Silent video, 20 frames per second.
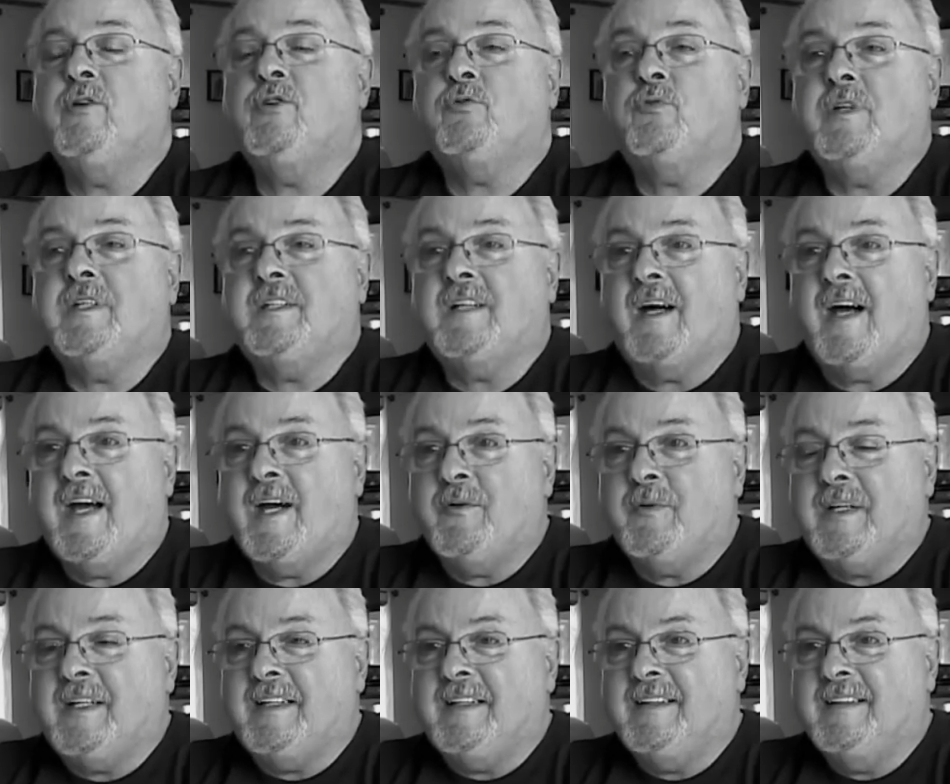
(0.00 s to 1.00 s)
He was
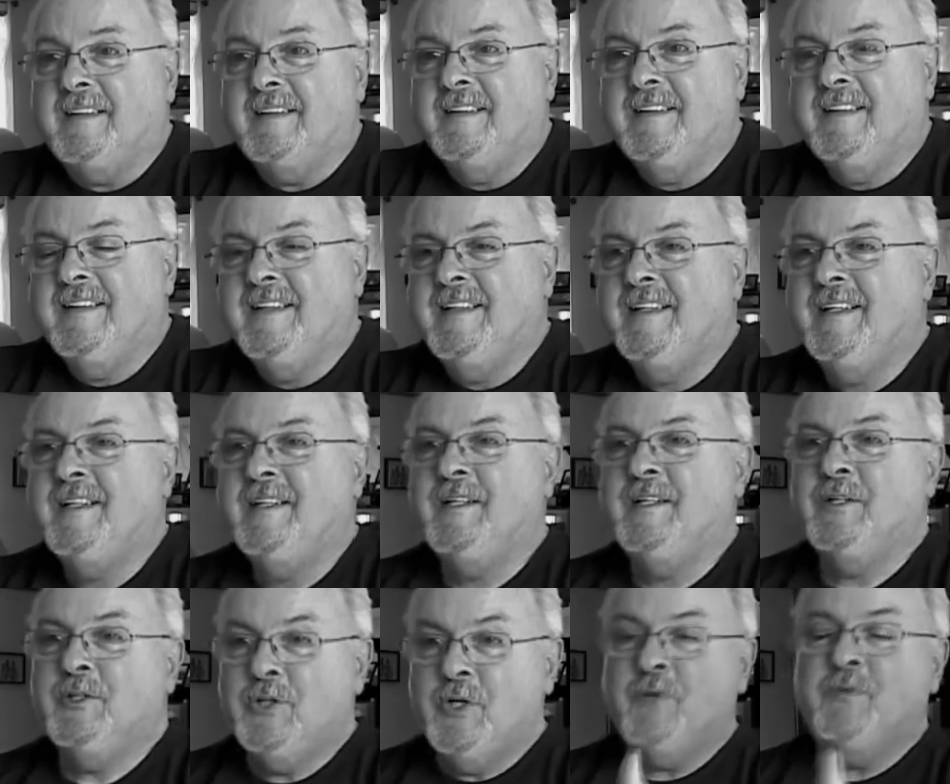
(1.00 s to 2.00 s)
retiring. Oh.
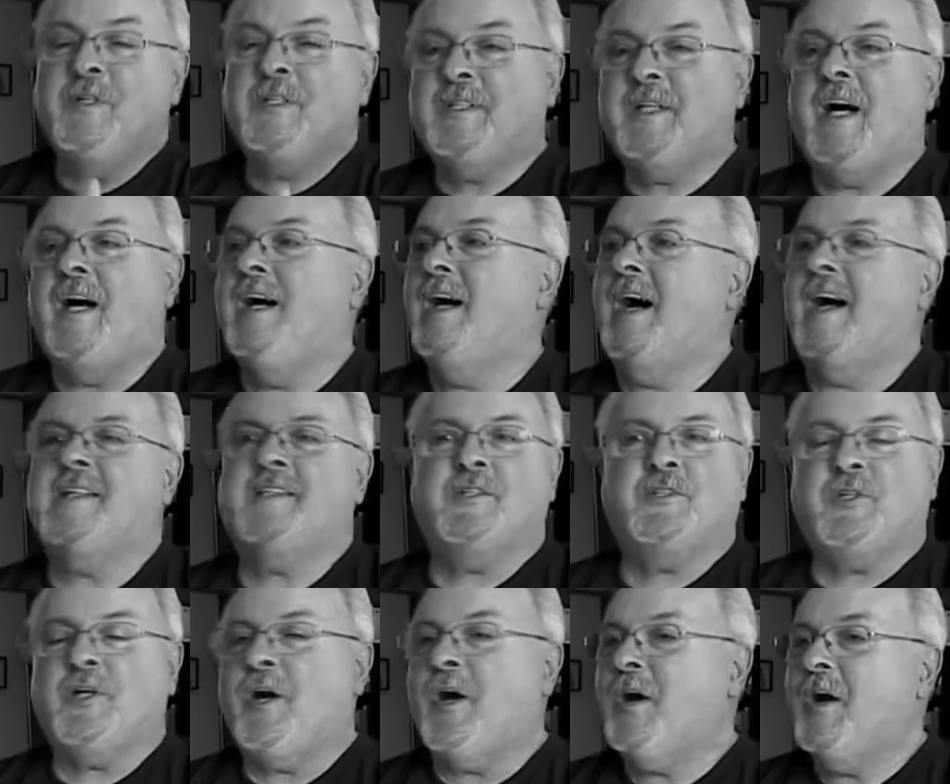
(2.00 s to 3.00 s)
You're retired. I
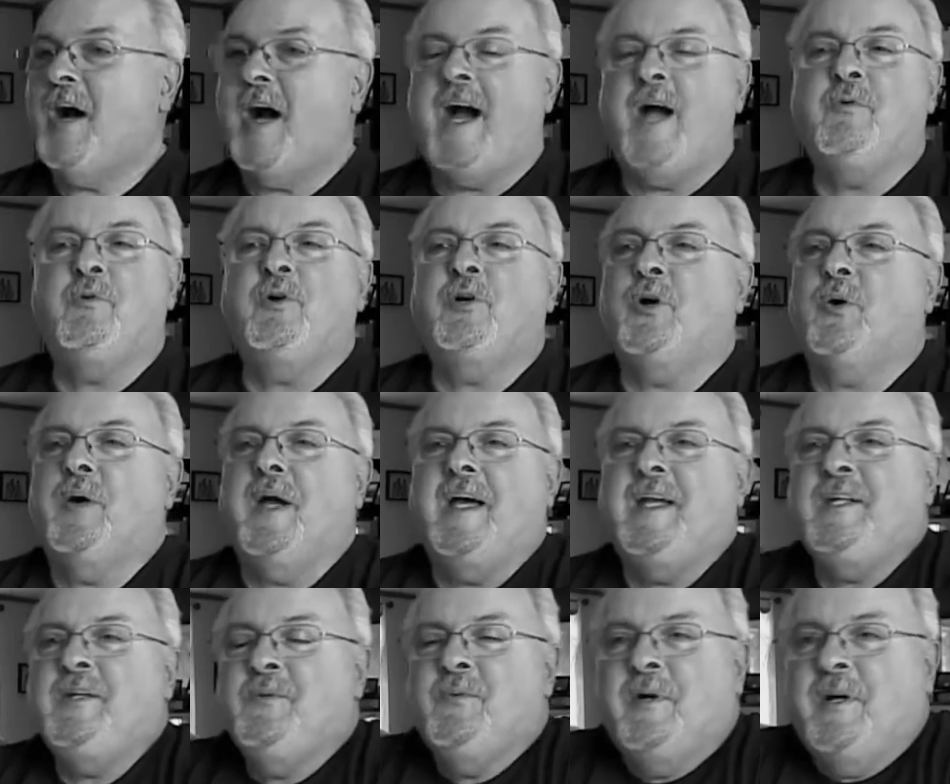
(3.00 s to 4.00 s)
said, sir, I will
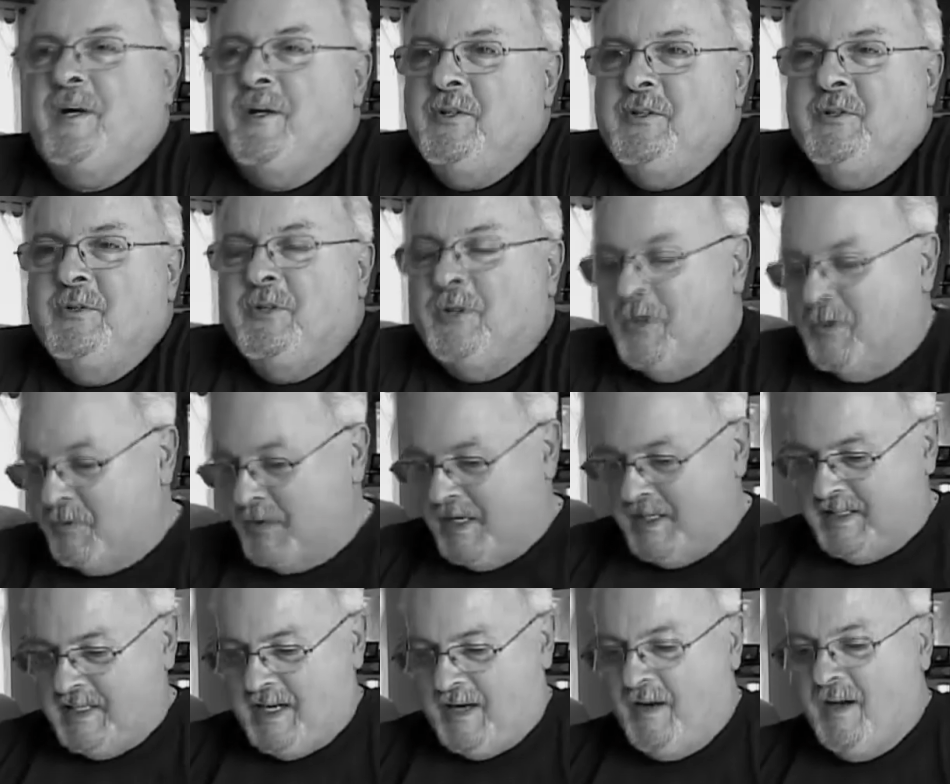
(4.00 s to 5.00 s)
go anywhere you go
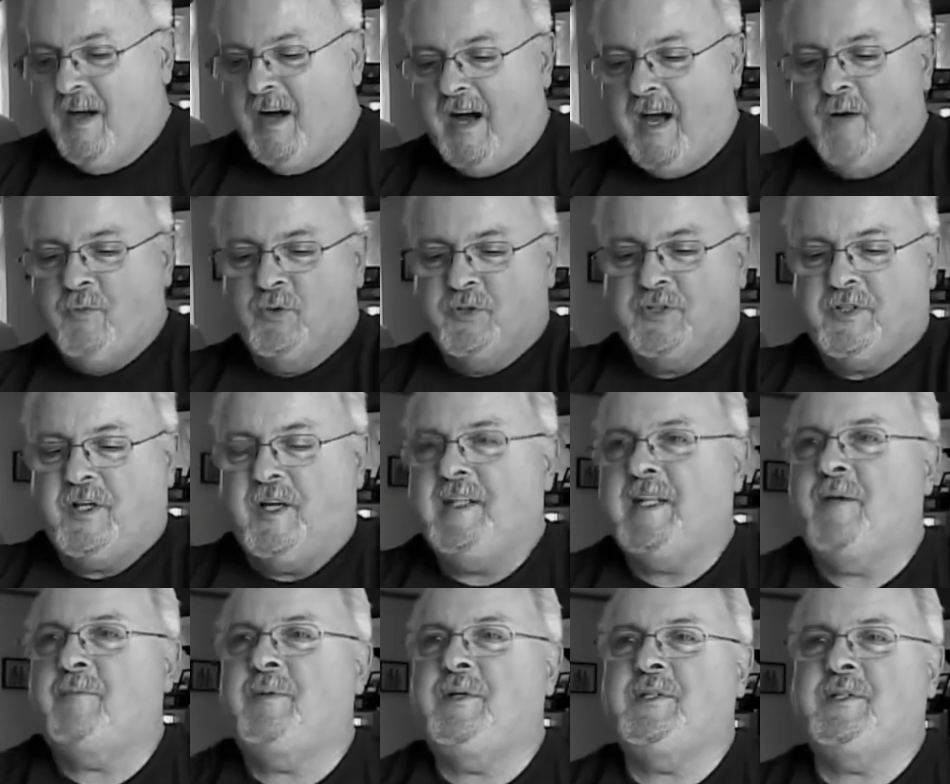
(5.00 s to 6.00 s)
right now. I will
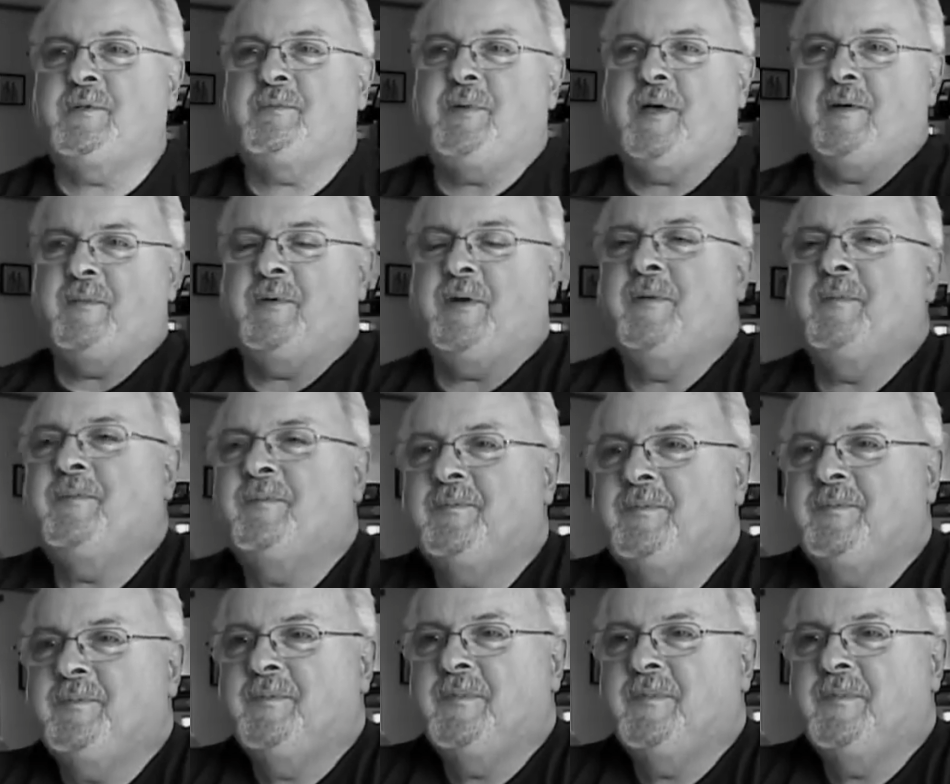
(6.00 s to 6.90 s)
sign that piece of paper.